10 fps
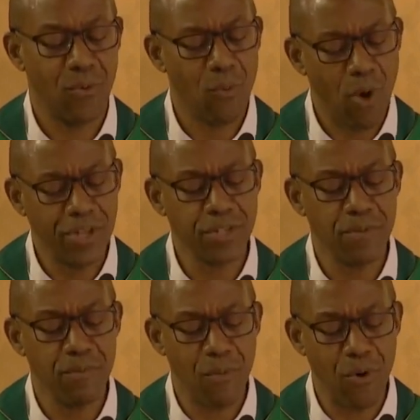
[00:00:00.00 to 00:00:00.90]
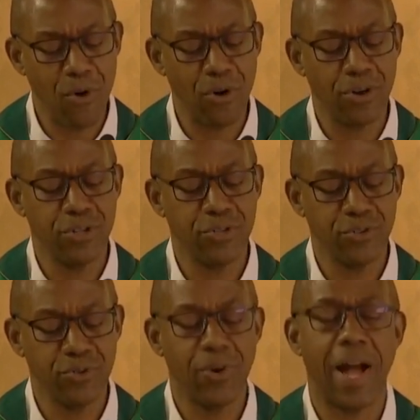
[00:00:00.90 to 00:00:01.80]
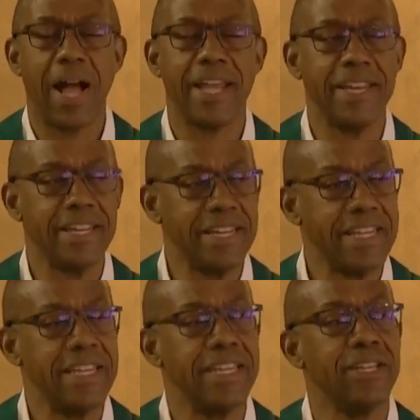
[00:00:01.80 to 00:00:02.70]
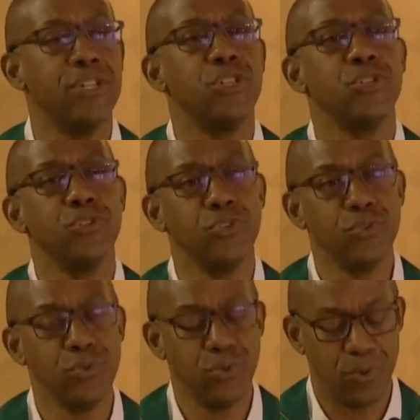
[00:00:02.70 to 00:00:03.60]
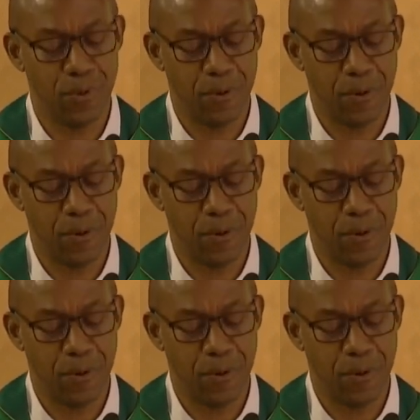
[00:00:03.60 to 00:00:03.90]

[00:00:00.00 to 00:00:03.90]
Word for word: What more do I need to do?